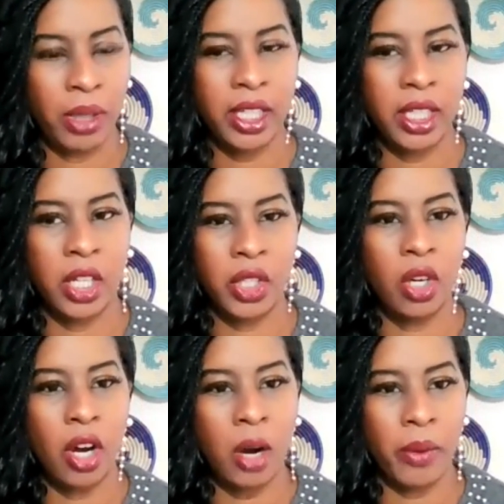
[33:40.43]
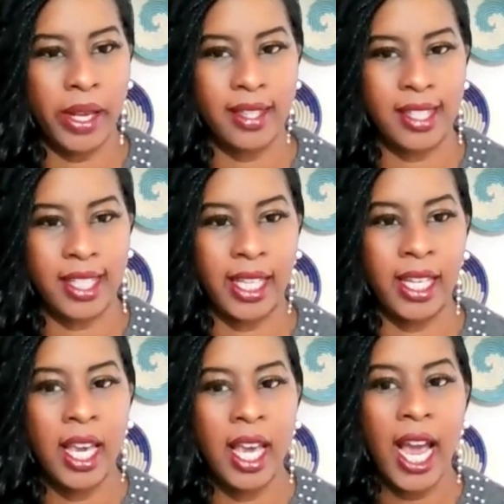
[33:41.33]
but you know, you don't always
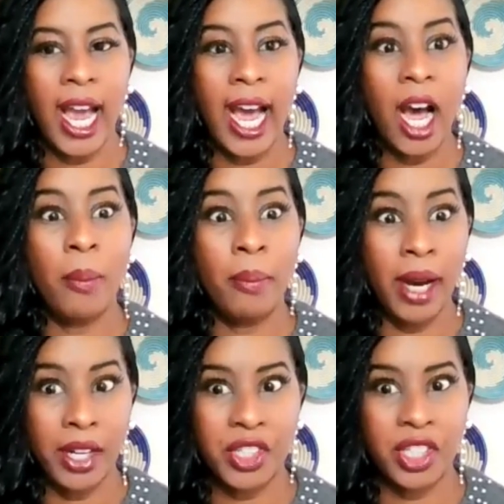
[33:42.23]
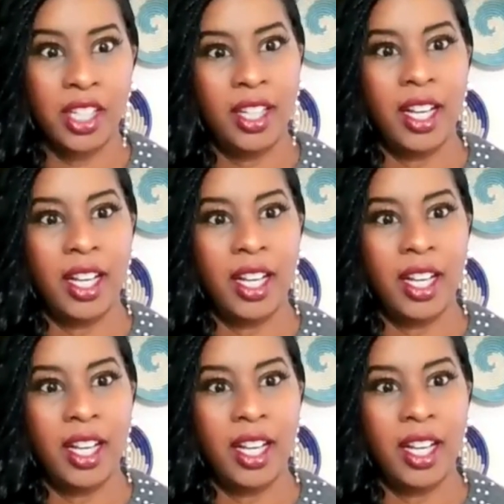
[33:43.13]
see how much